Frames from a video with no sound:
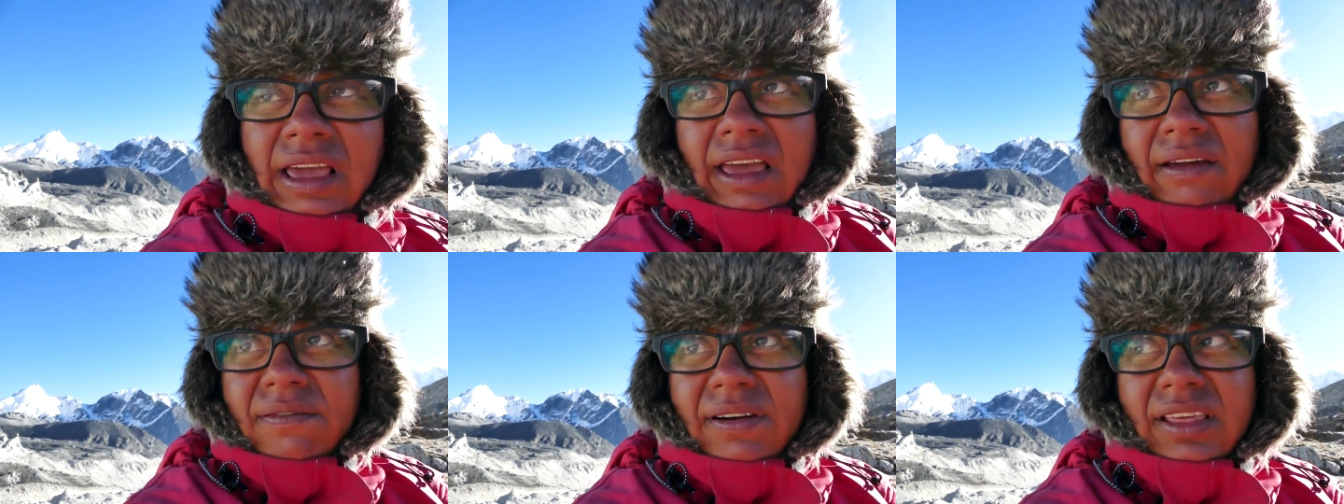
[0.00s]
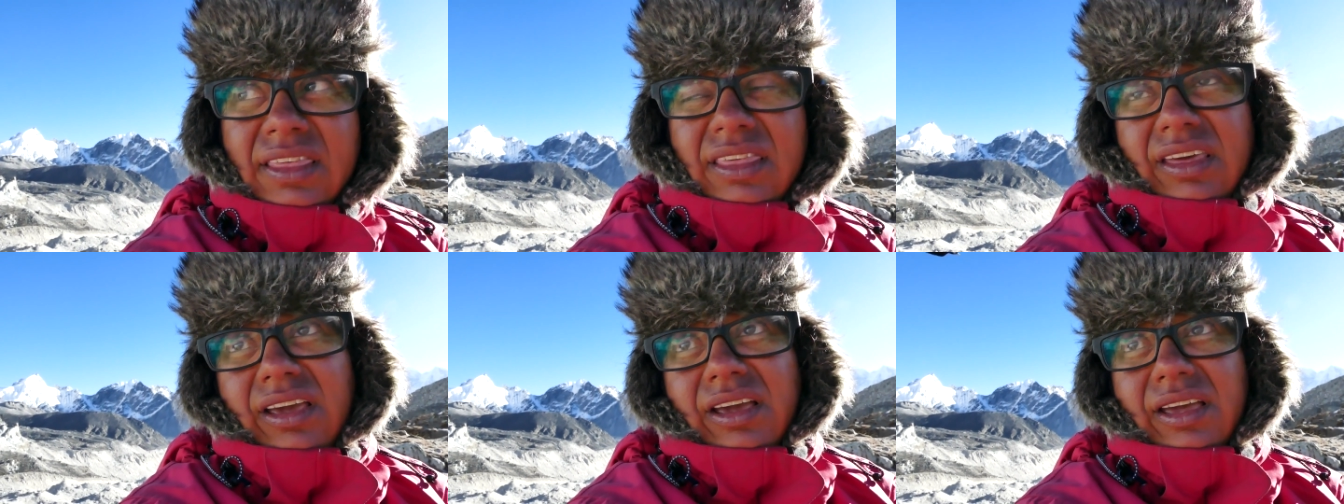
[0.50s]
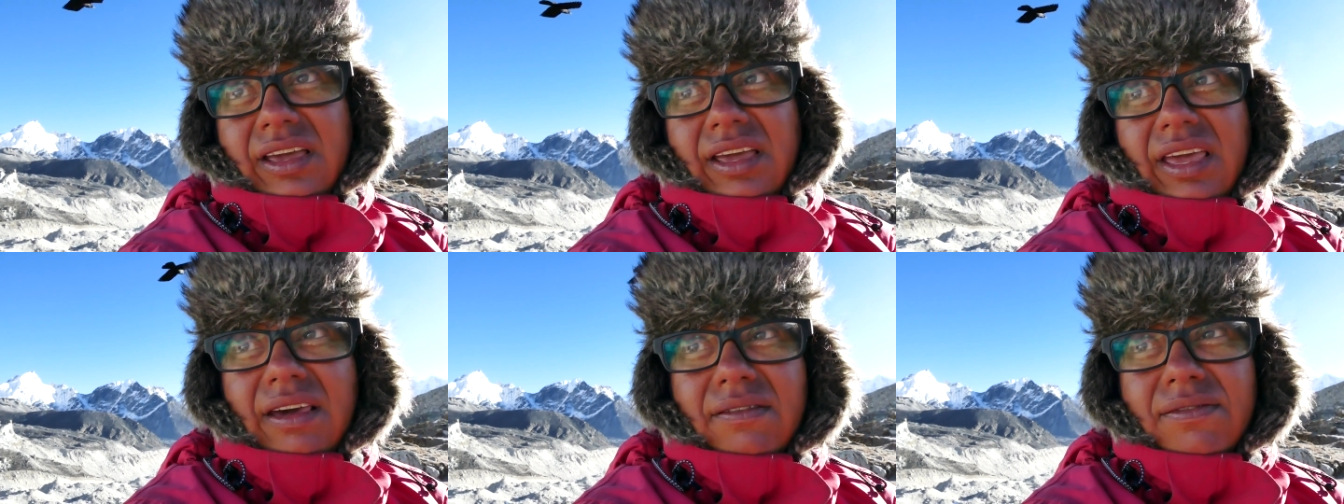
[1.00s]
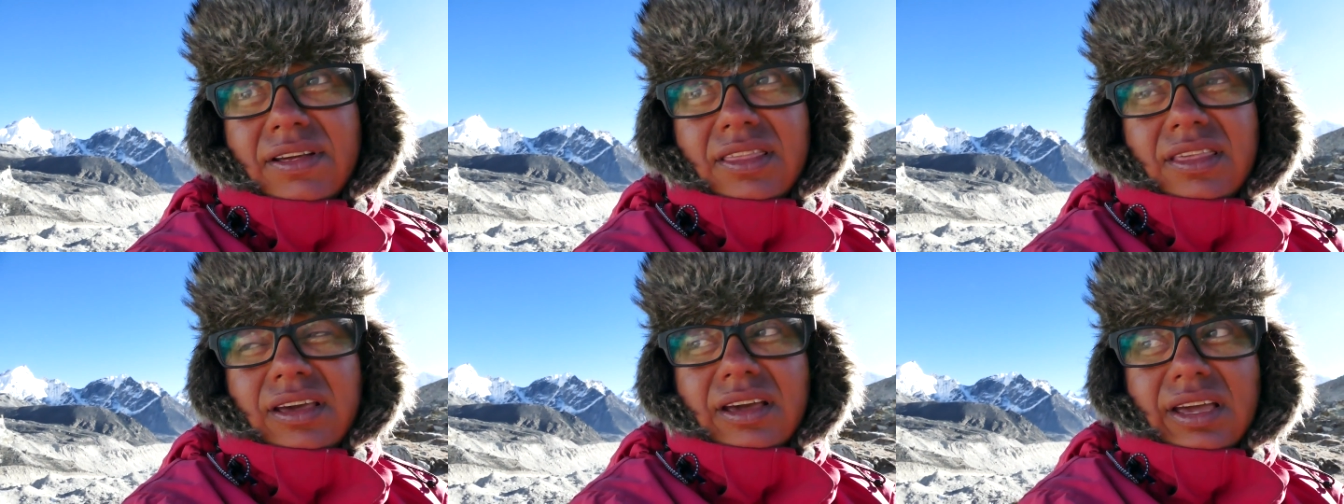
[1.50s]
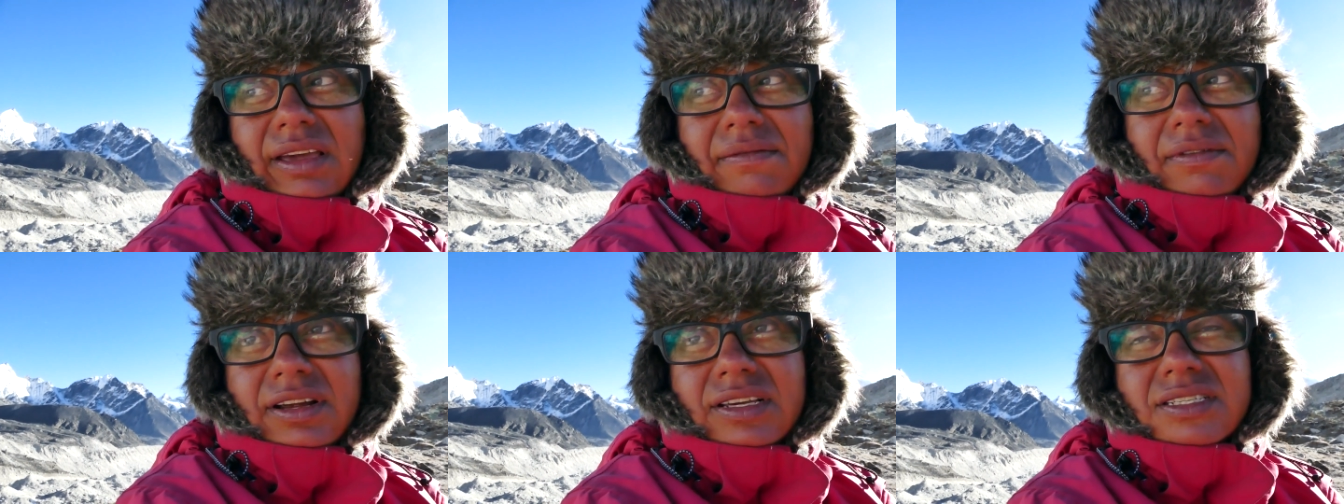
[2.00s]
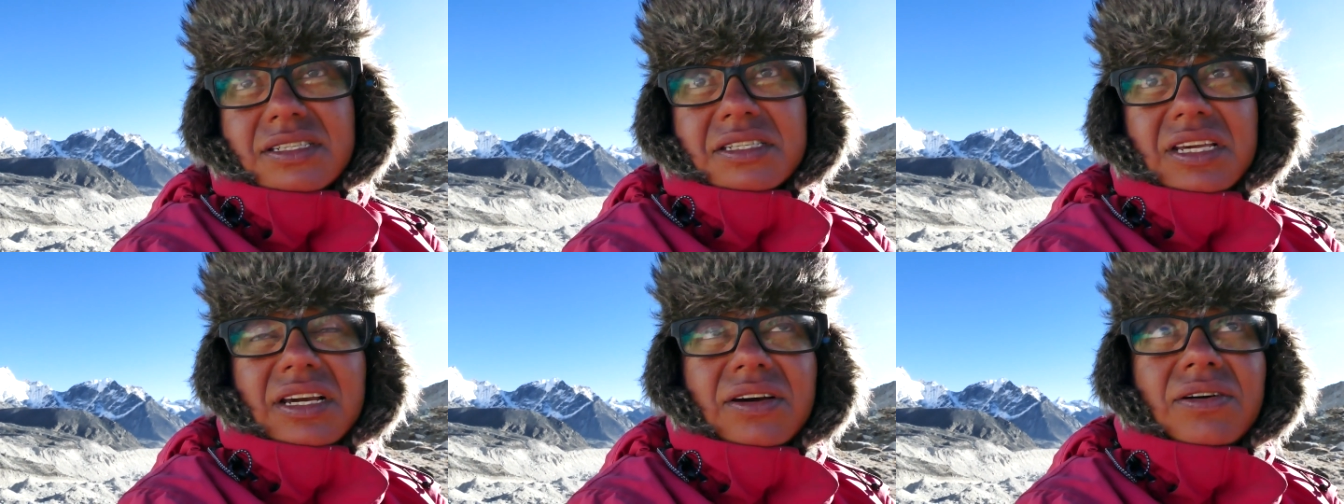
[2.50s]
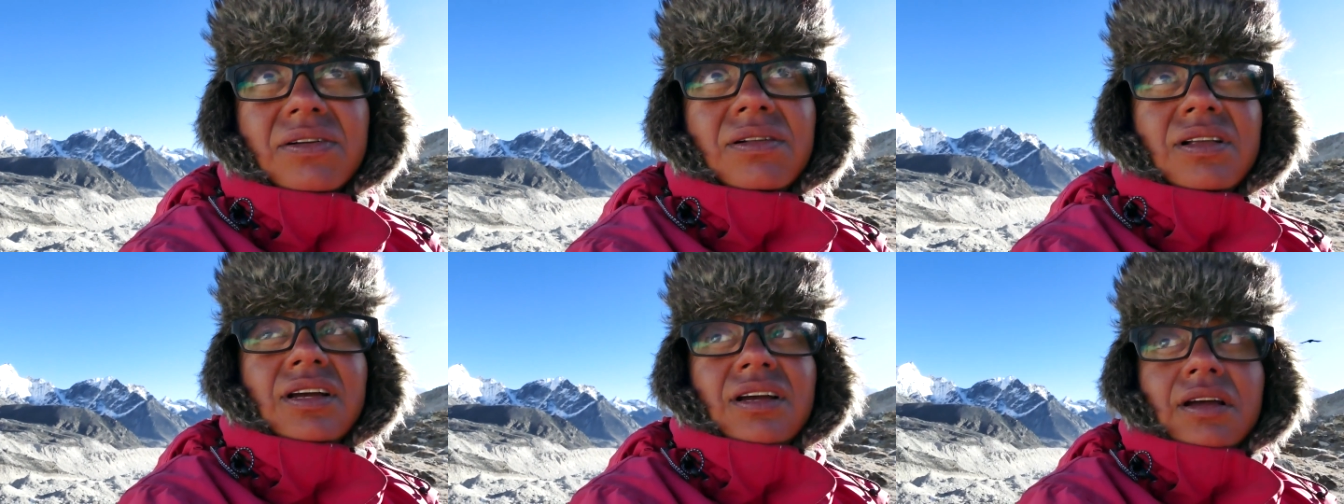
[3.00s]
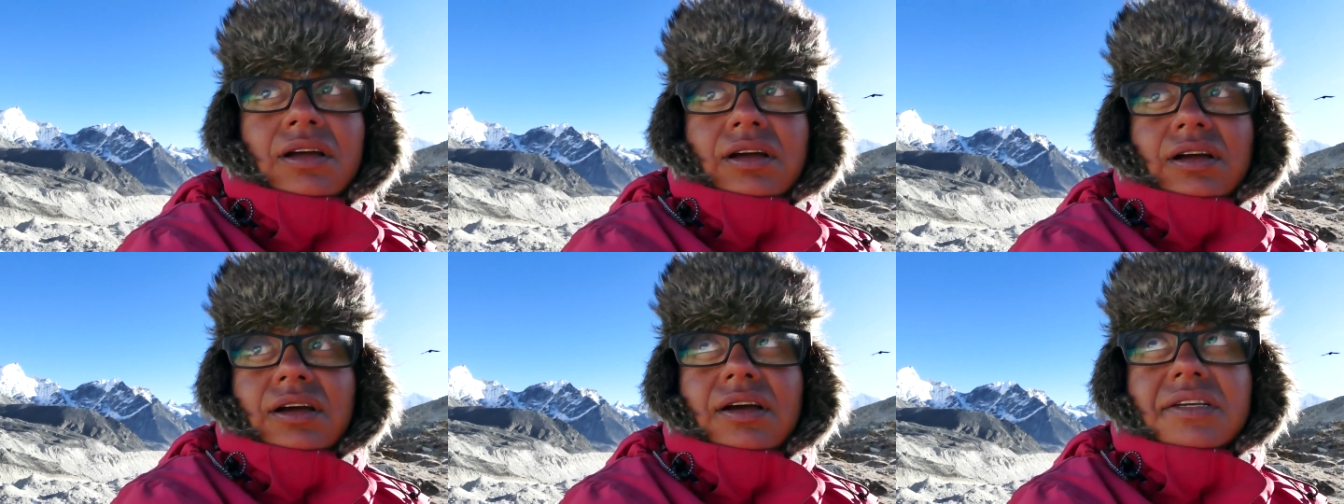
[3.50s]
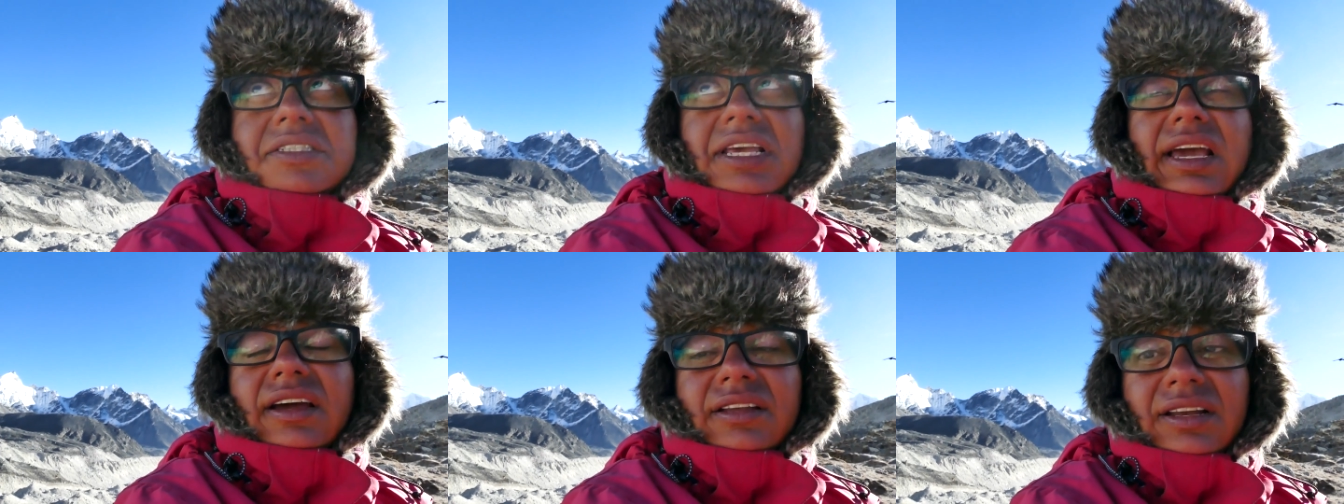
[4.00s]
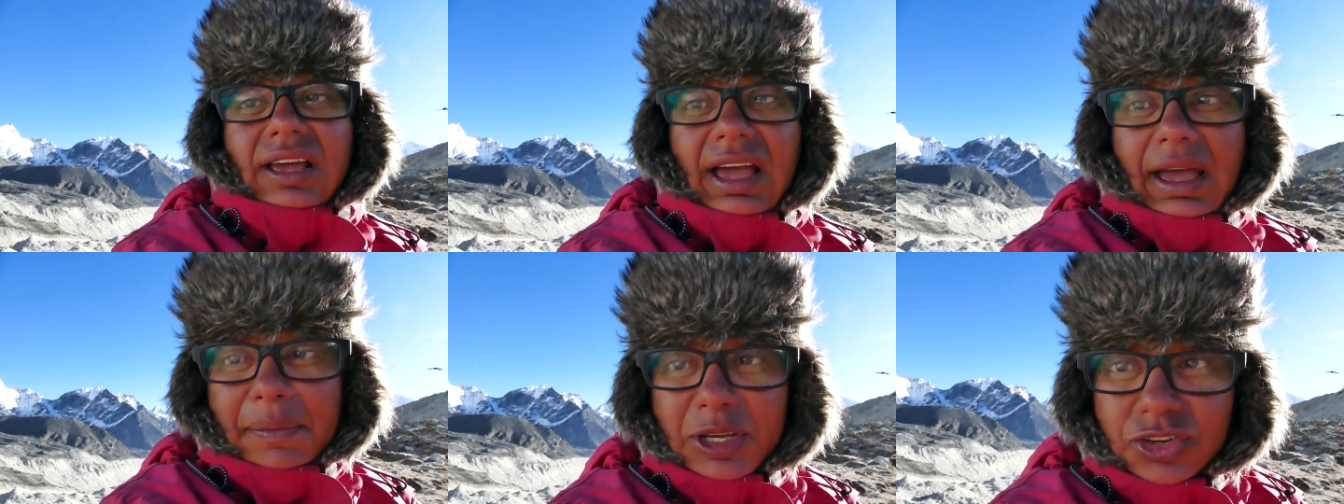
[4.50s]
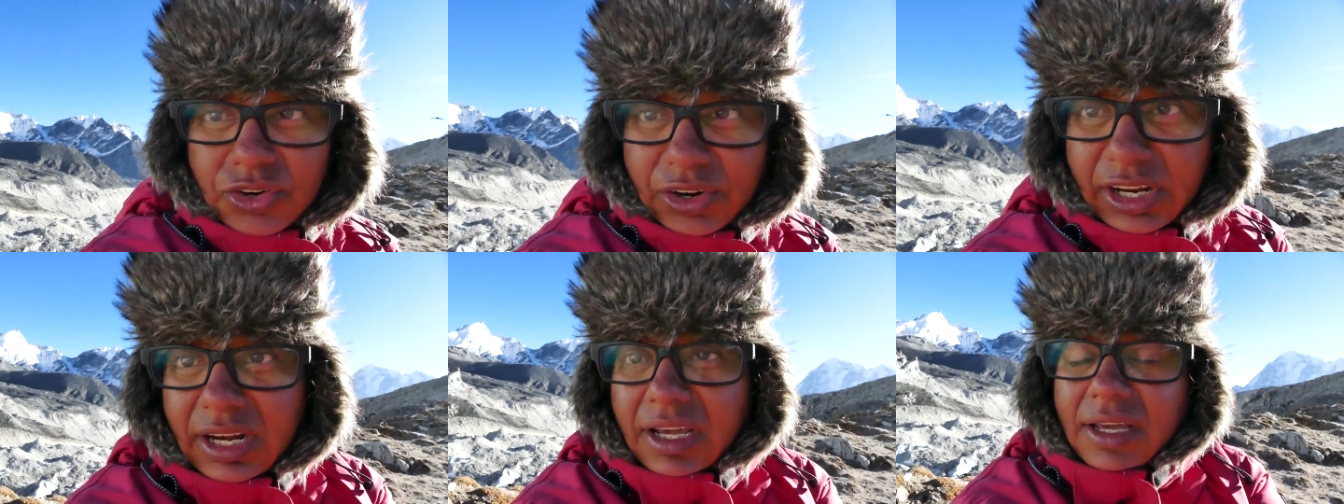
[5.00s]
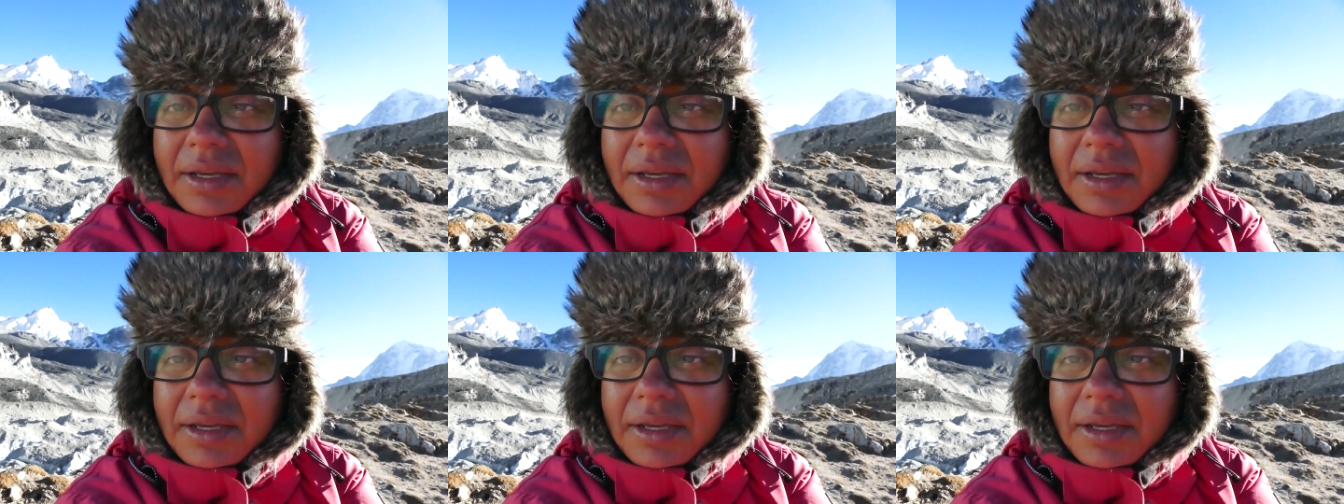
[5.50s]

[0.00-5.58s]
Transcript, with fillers: everything, everything, every single second I'm enjoying,